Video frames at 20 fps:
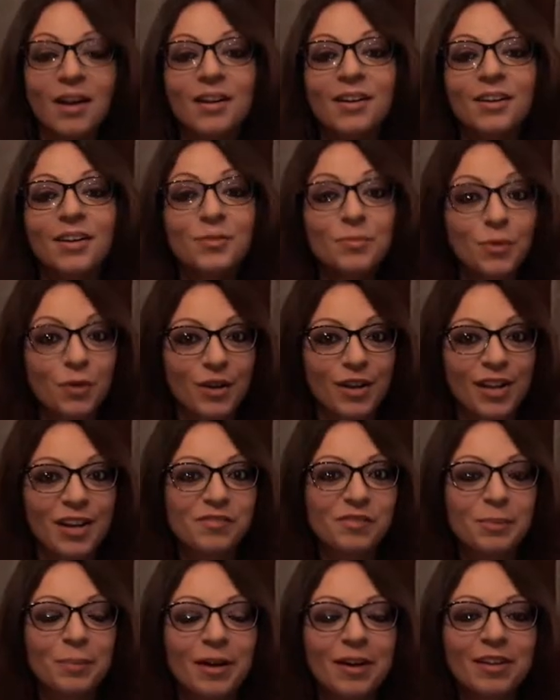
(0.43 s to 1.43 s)
Good morning,
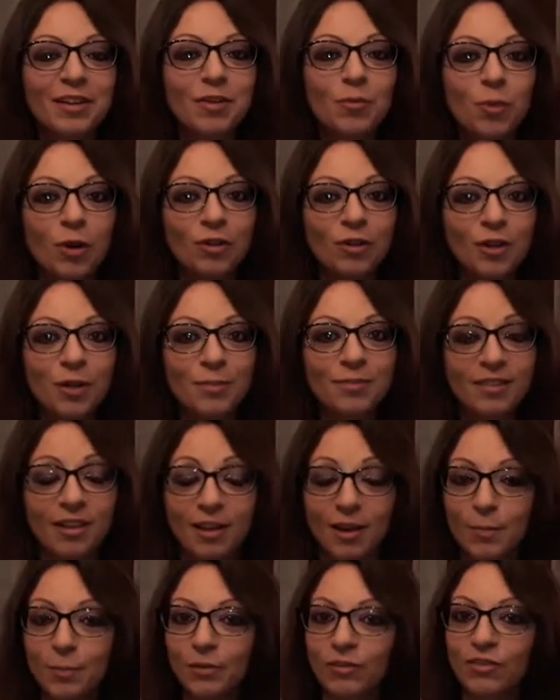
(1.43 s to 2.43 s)
everybody. Welcome
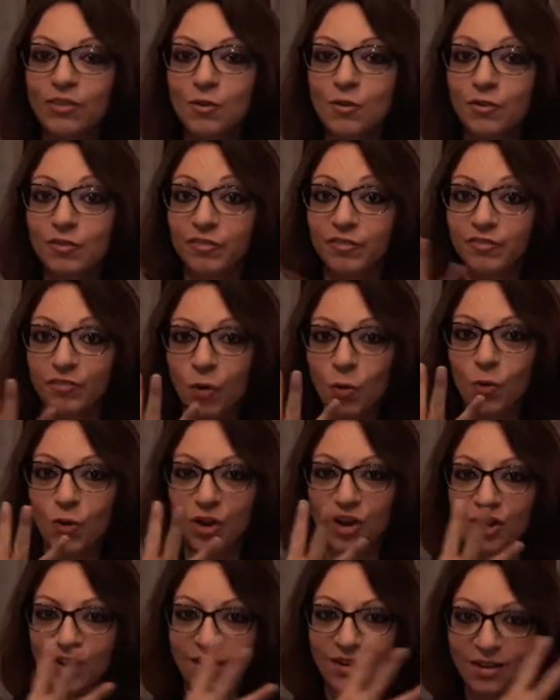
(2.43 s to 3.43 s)
to episode
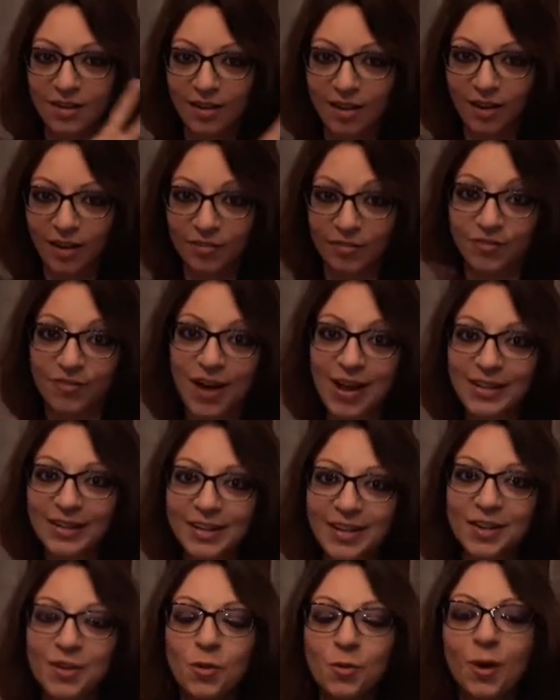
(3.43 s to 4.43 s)
four of Vale
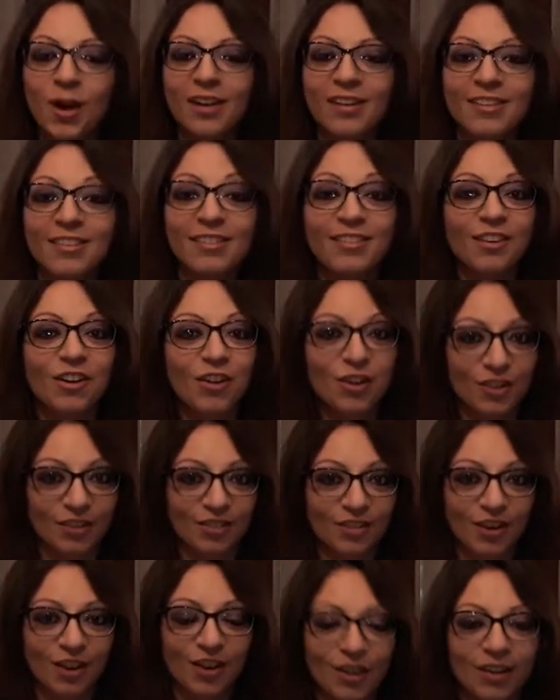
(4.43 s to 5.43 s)
Anoa'i's Art
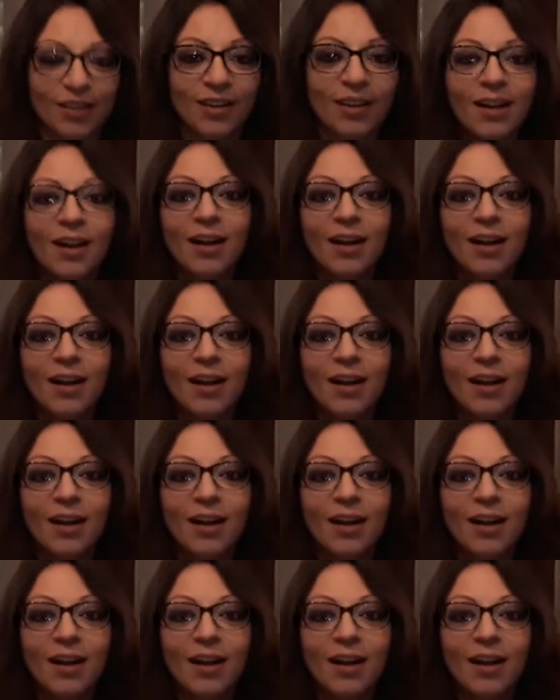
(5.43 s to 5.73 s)
Talk.